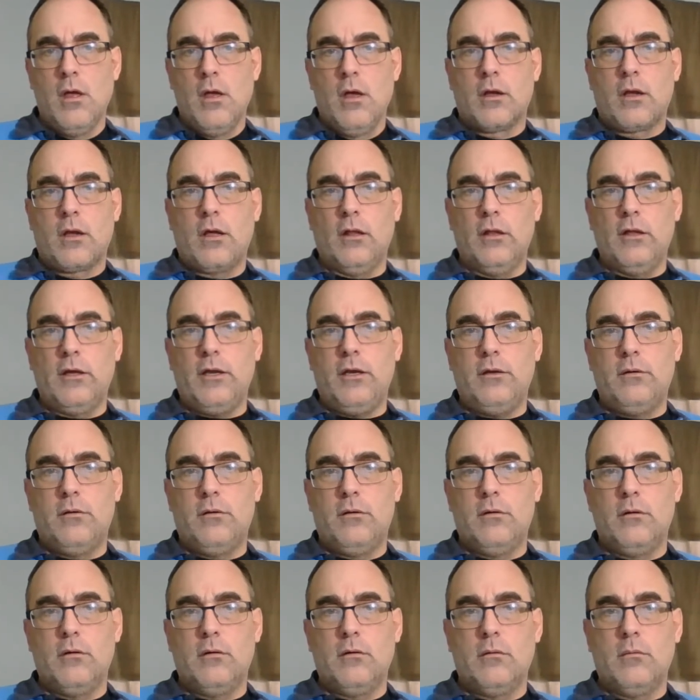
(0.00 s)
Kelly
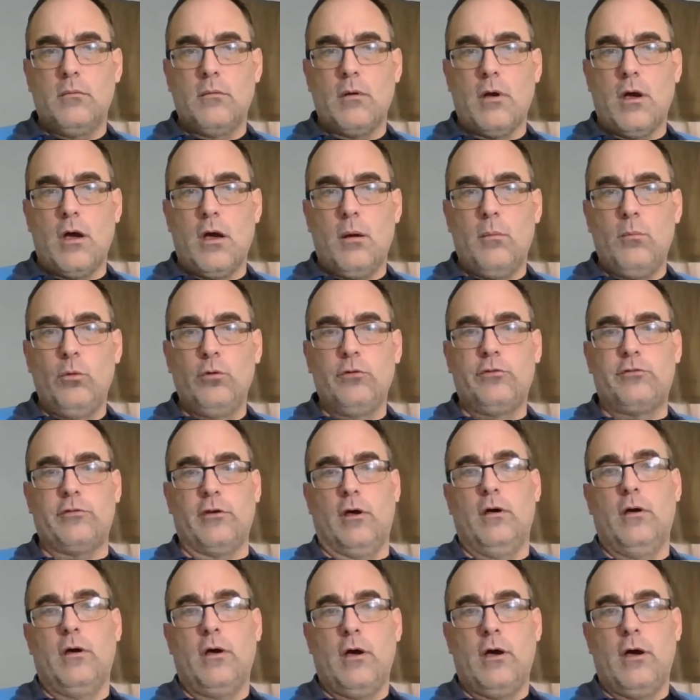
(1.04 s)
Uh,
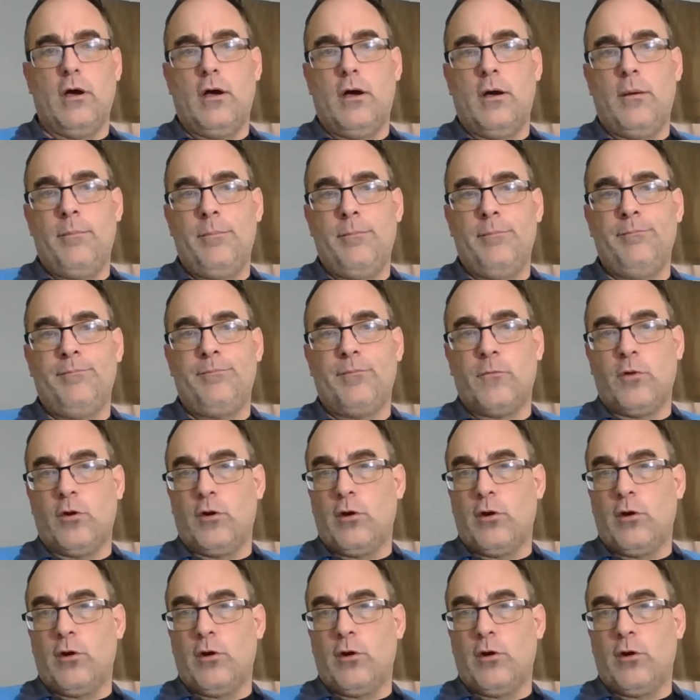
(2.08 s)
Musa, um, you're